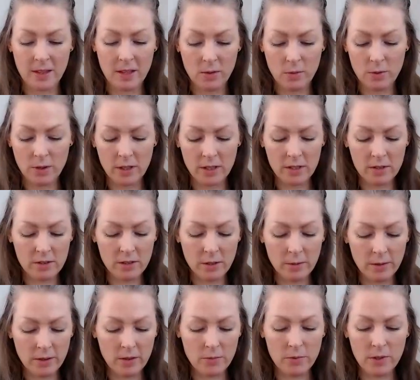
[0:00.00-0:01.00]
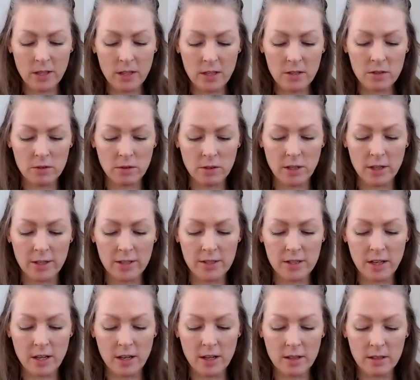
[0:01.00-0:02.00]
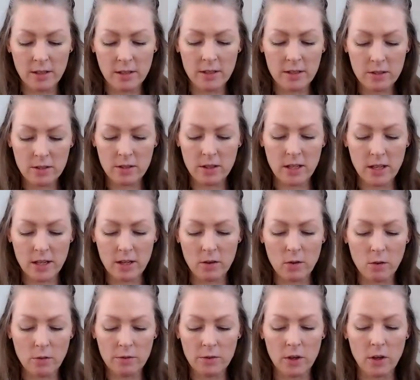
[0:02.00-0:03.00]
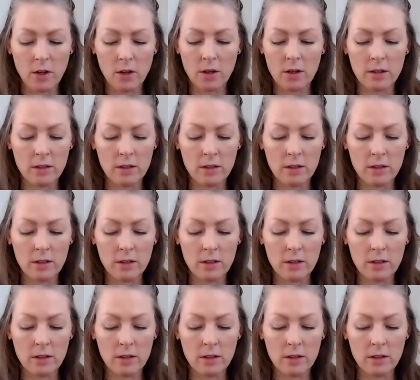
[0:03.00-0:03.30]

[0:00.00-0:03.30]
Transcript: We're going to start with three initial cards here to get an overall